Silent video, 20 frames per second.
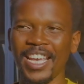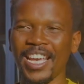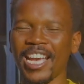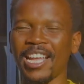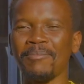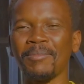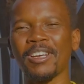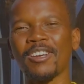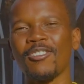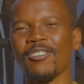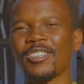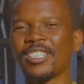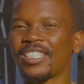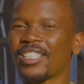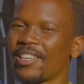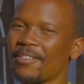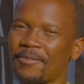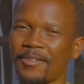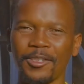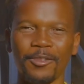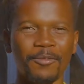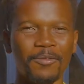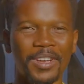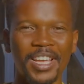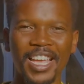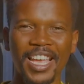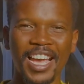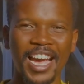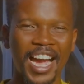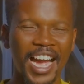and may God lift you
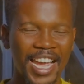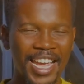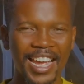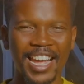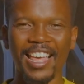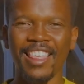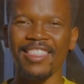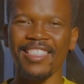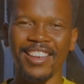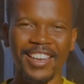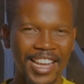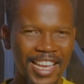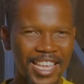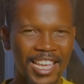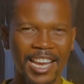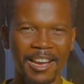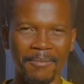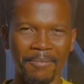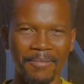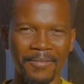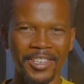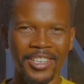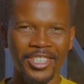higher than I am.